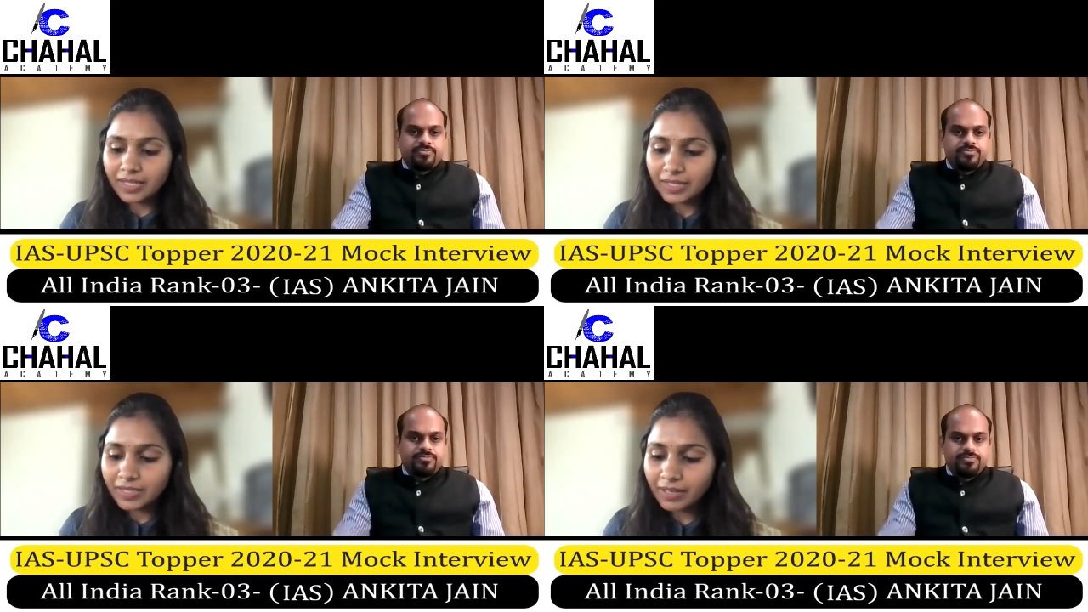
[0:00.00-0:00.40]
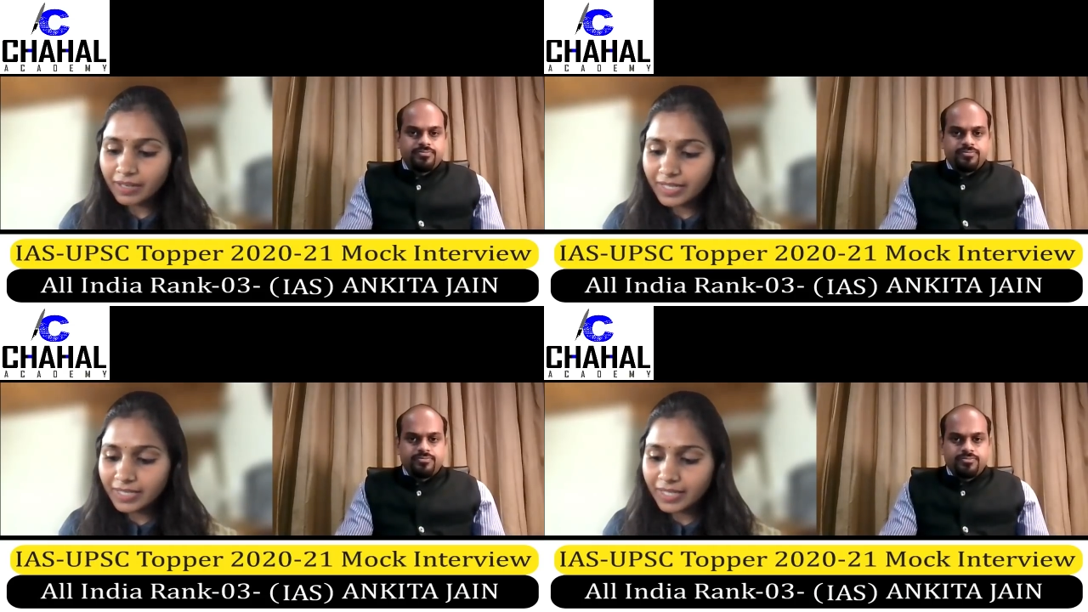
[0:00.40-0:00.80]
Speaker 1: Well,
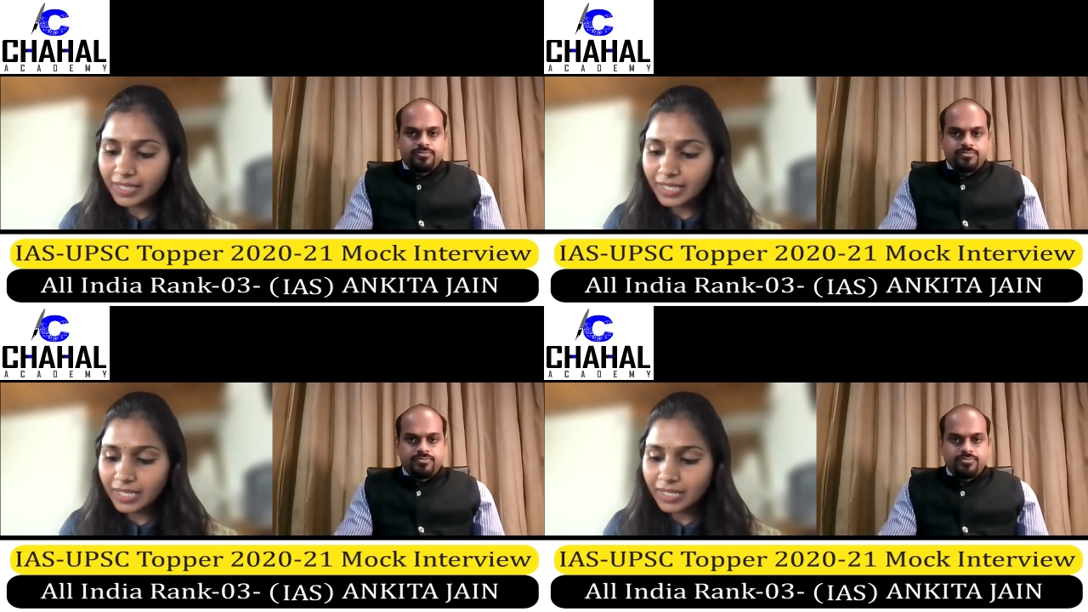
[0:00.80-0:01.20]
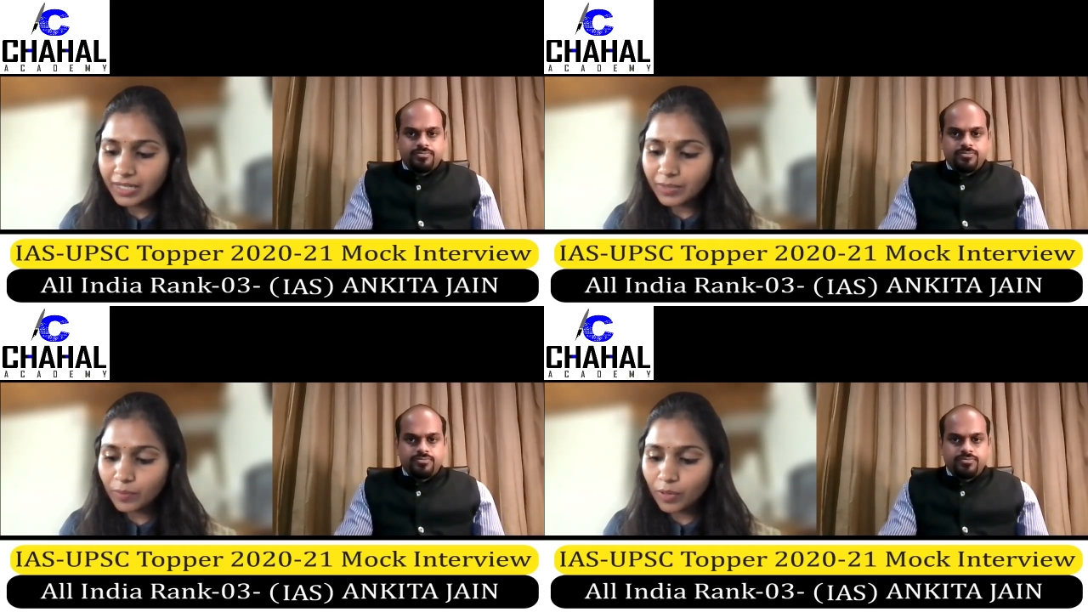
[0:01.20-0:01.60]

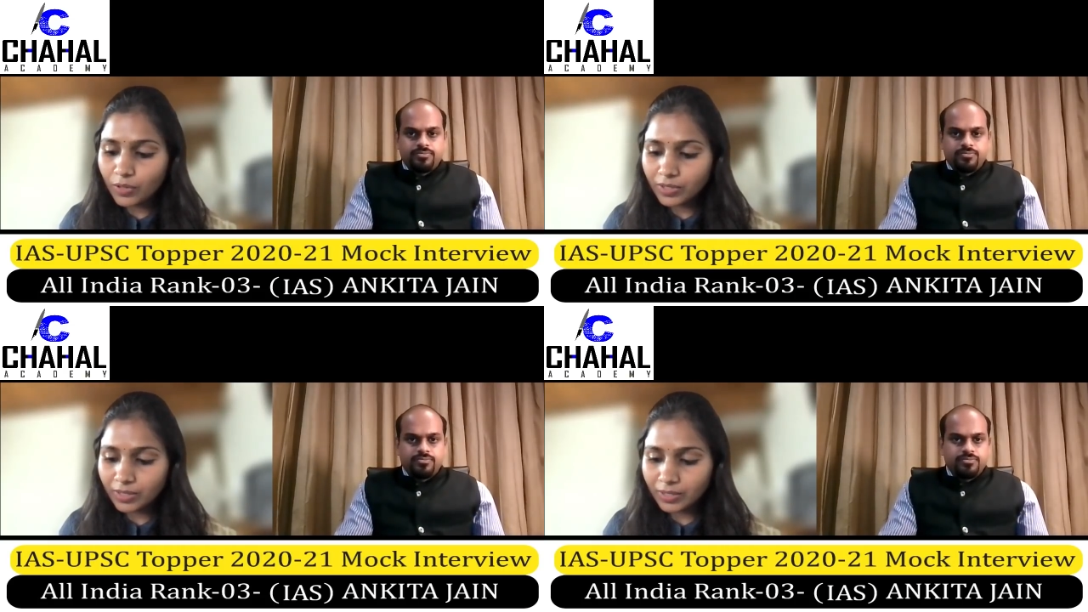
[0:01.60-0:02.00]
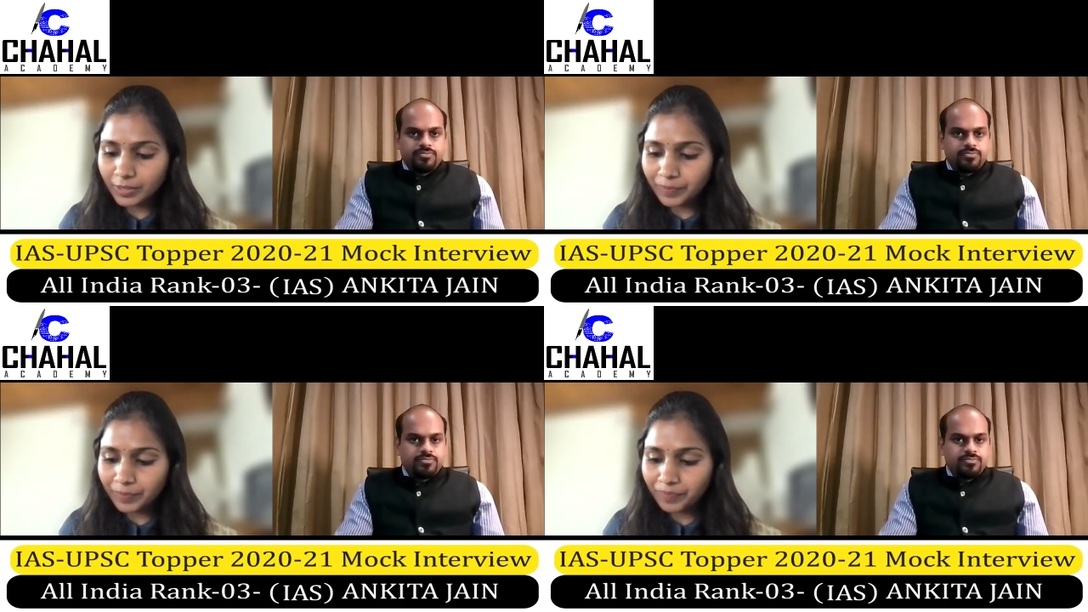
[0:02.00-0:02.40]
recently it was
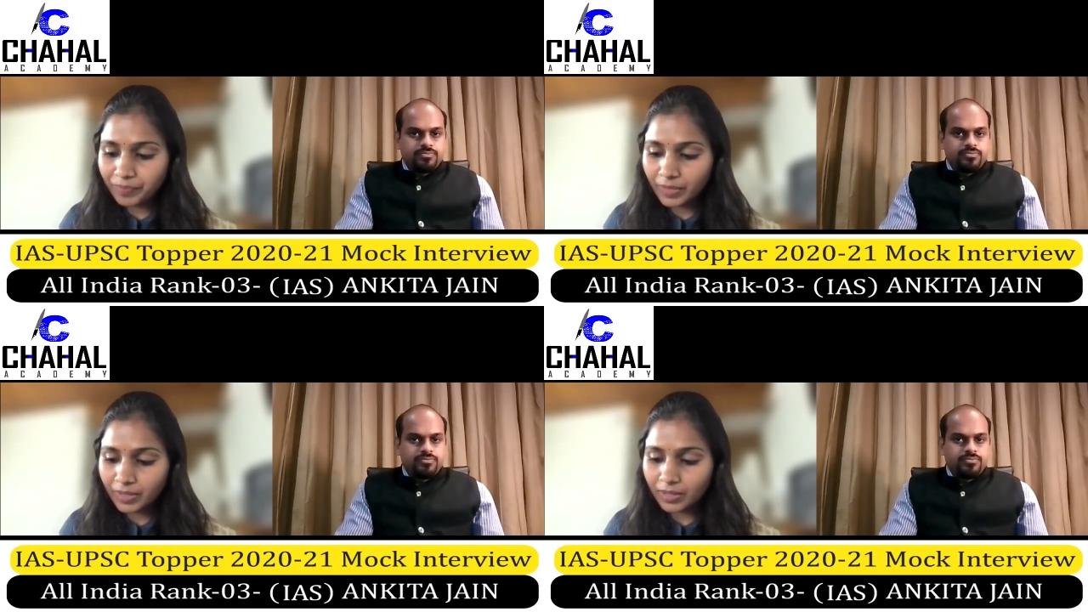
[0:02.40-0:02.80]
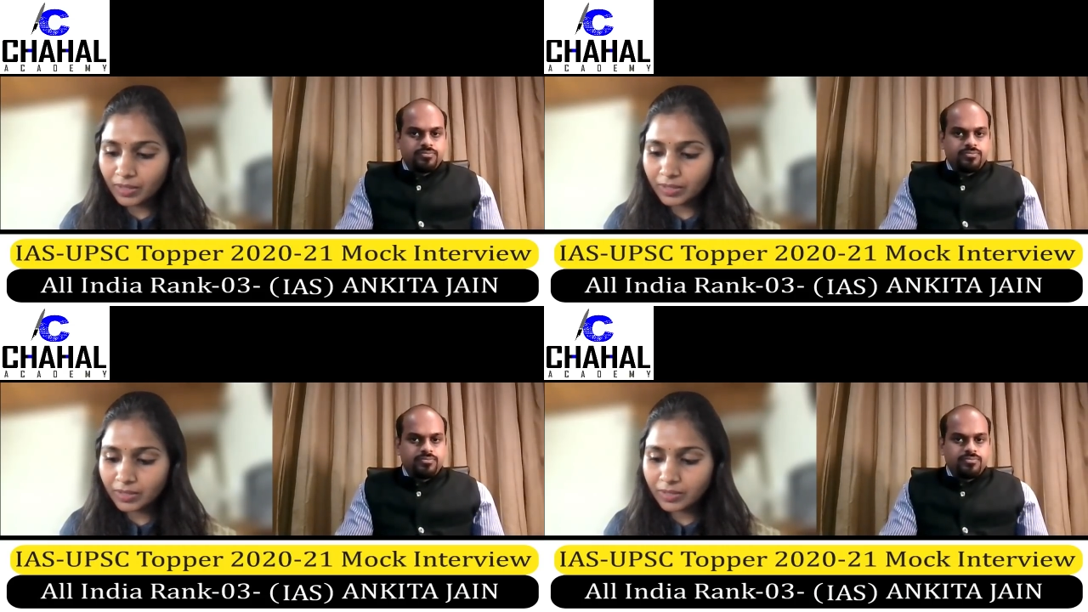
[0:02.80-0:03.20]
uh,
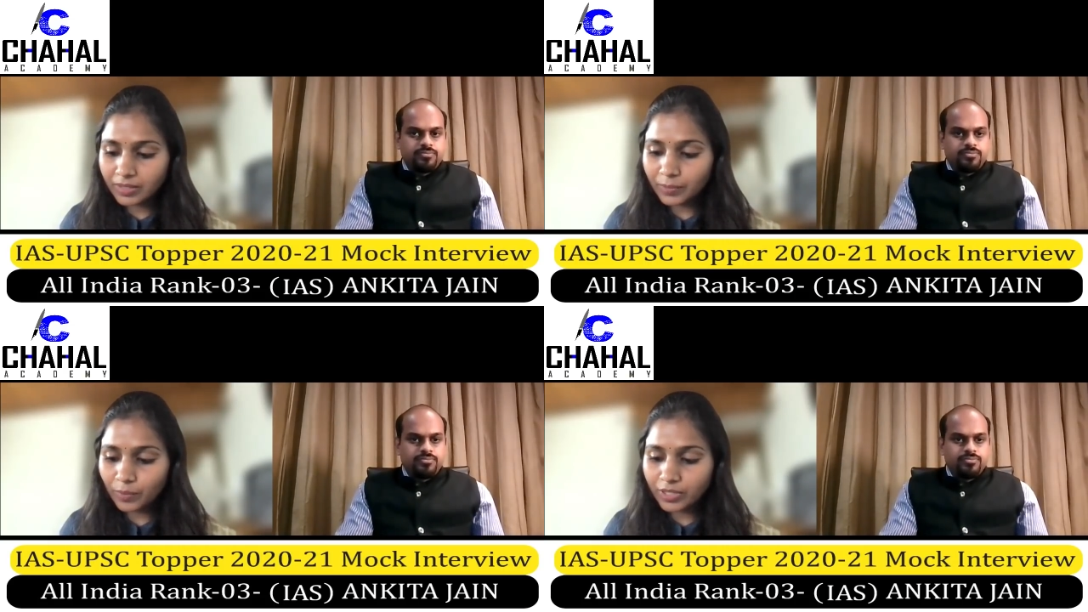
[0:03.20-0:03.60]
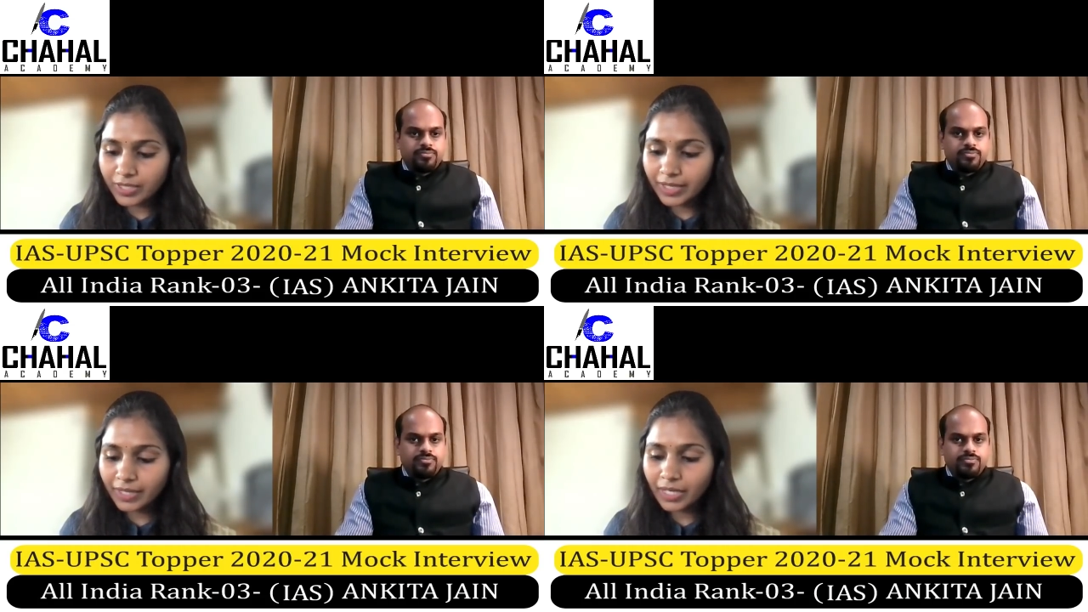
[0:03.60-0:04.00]
it was
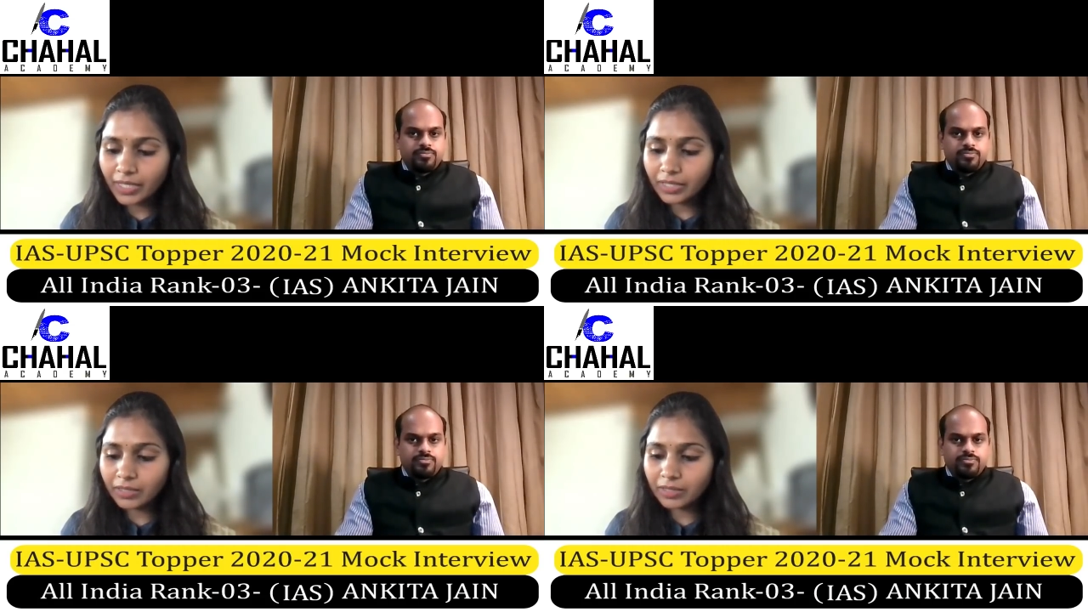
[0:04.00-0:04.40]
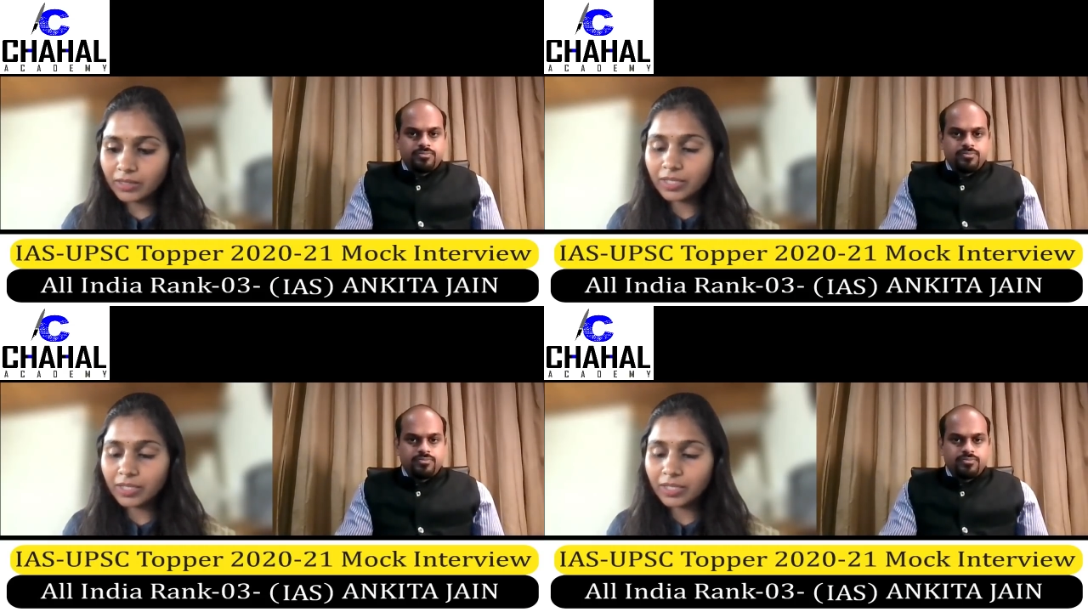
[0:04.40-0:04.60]
seen that uh,